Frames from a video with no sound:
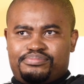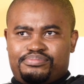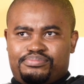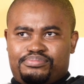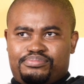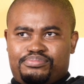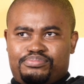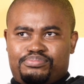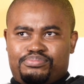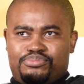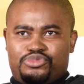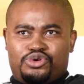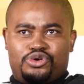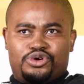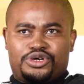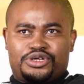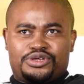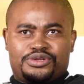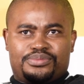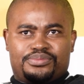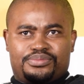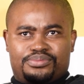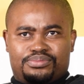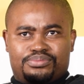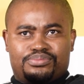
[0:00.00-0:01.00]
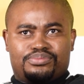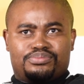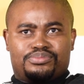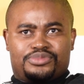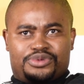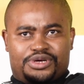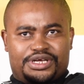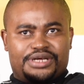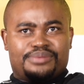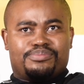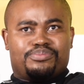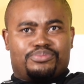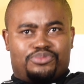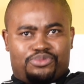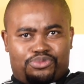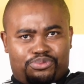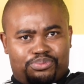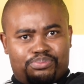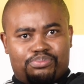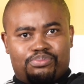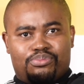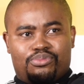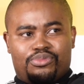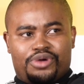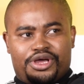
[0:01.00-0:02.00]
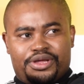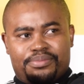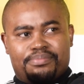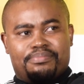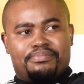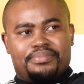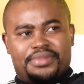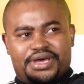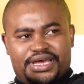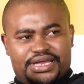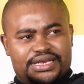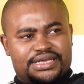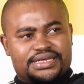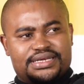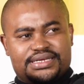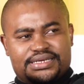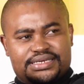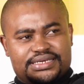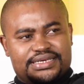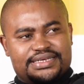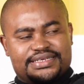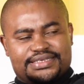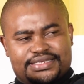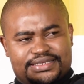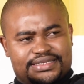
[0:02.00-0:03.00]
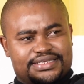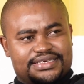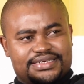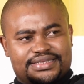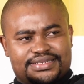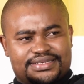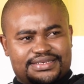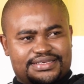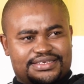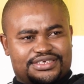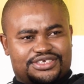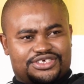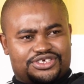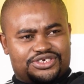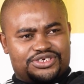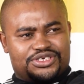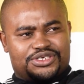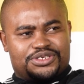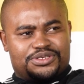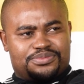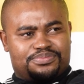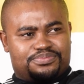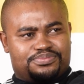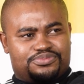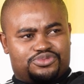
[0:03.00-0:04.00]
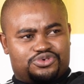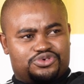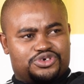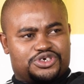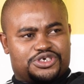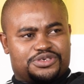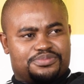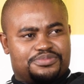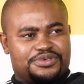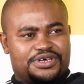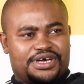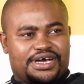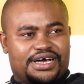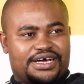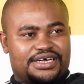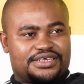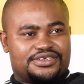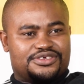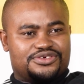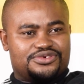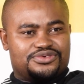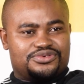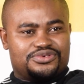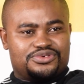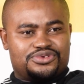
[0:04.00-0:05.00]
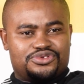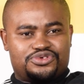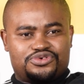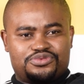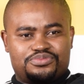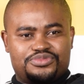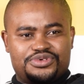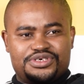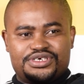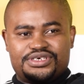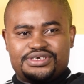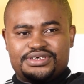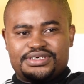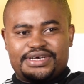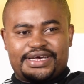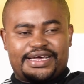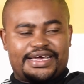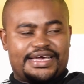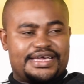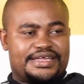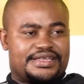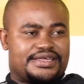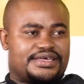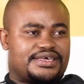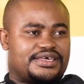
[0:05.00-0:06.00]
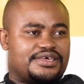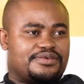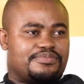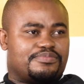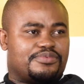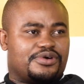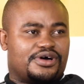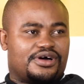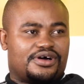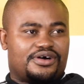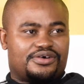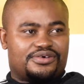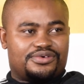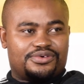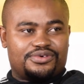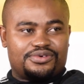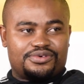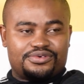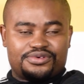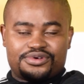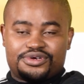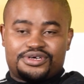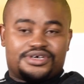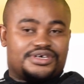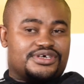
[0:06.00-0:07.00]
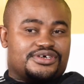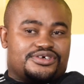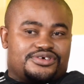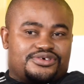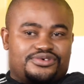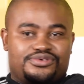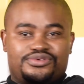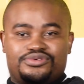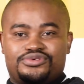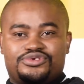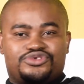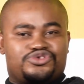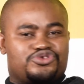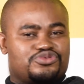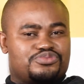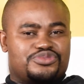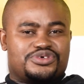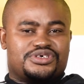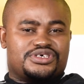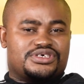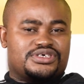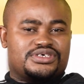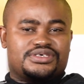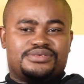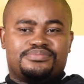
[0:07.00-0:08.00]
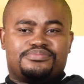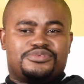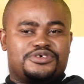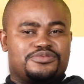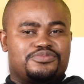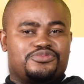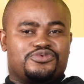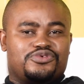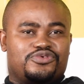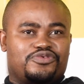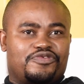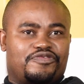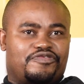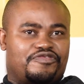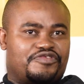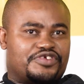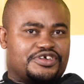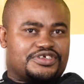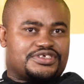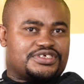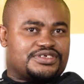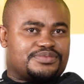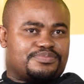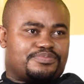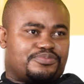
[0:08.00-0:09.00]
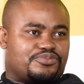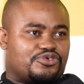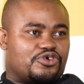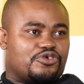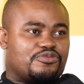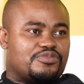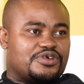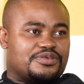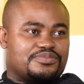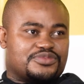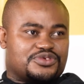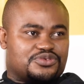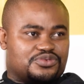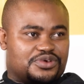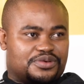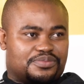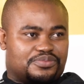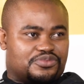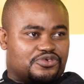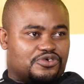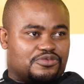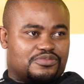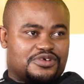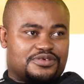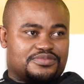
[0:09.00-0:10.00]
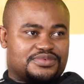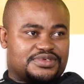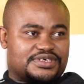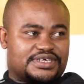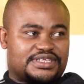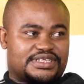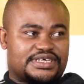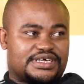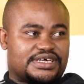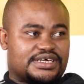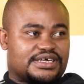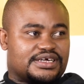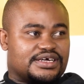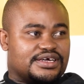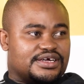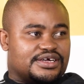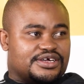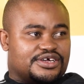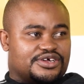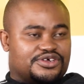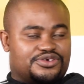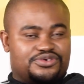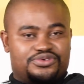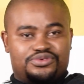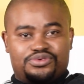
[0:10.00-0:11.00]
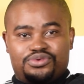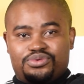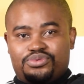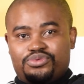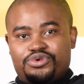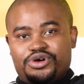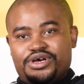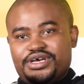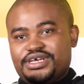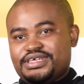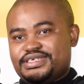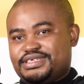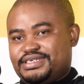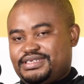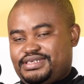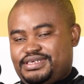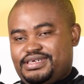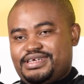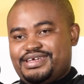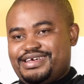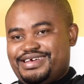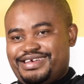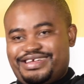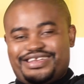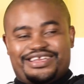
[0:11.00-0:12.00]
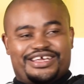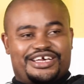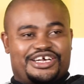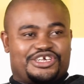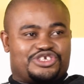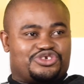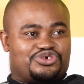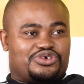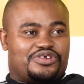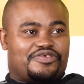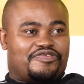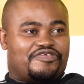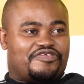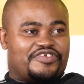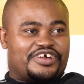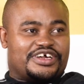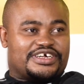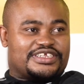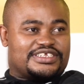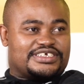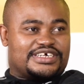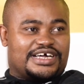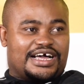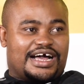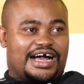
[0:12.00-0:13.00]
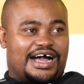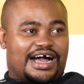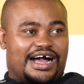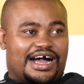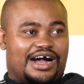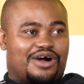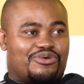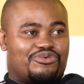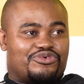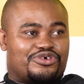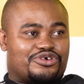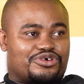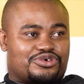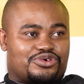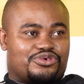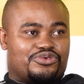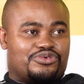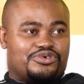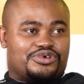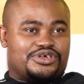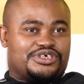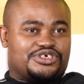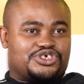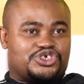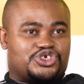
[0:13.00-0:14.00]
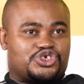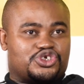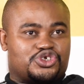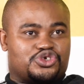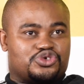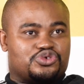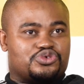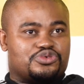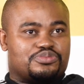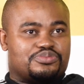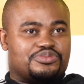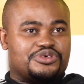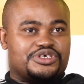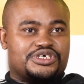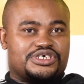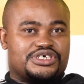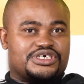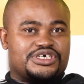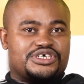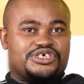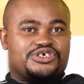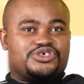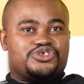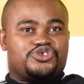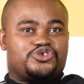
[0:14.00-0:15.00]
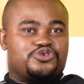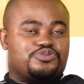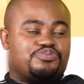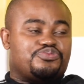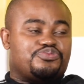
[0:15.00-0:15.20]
more in many instances just pushed behind, to be a gatekeeper or, to be people who fix problems when problems are there. Whereas in actual fact, our role should be to